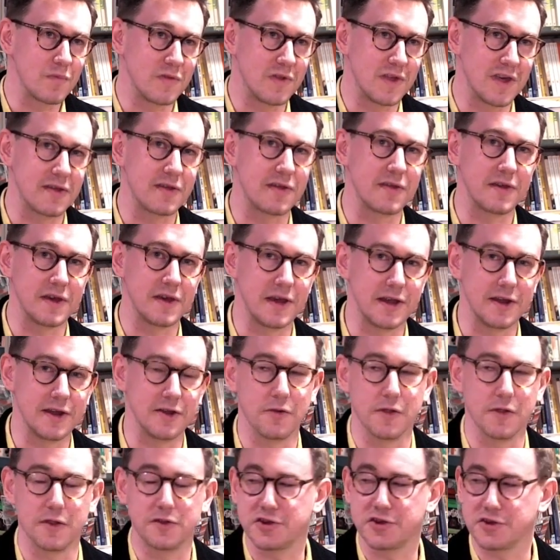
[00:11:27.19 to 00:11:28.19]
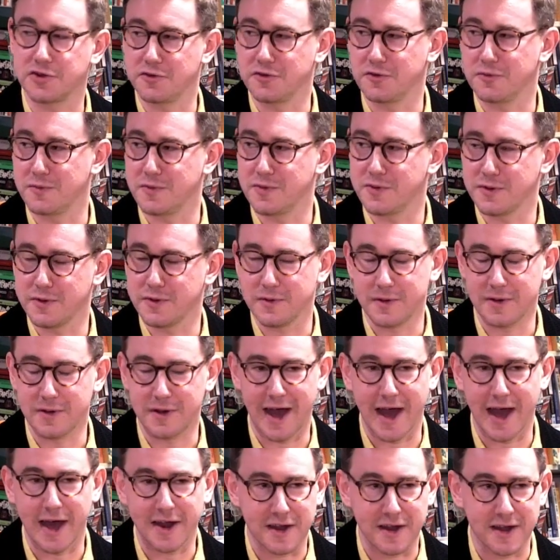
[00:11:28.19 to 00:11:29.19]
this scene on the tube.
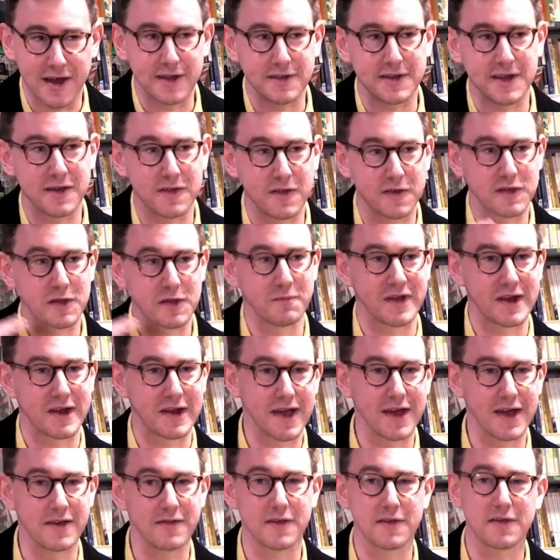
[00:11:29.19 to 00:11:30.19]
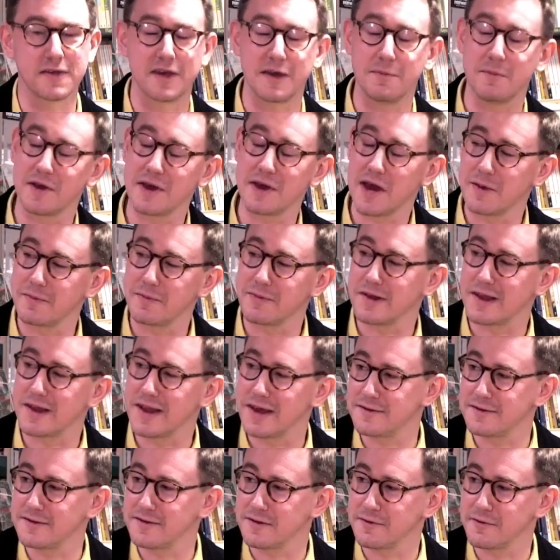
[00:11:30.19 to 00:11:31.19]
I had an idea that something like this scene might happen
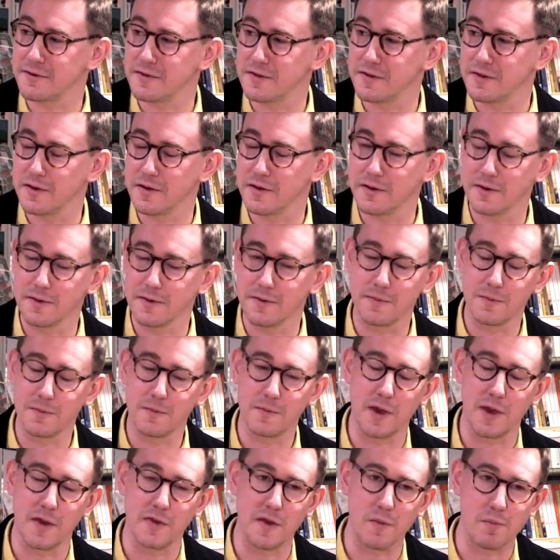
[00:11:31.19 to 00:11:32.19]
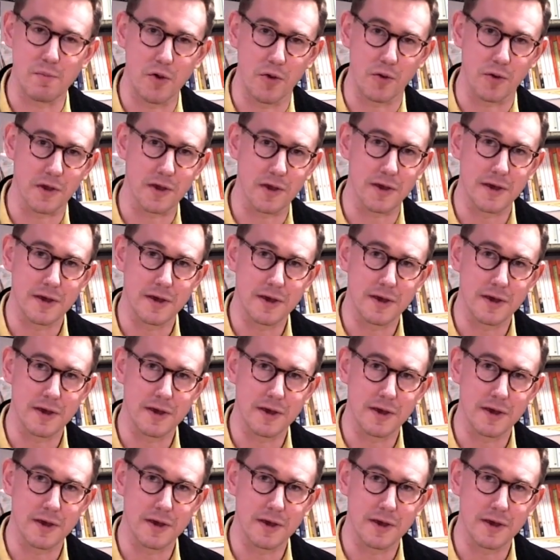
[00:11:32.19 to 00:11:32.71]
later in the book,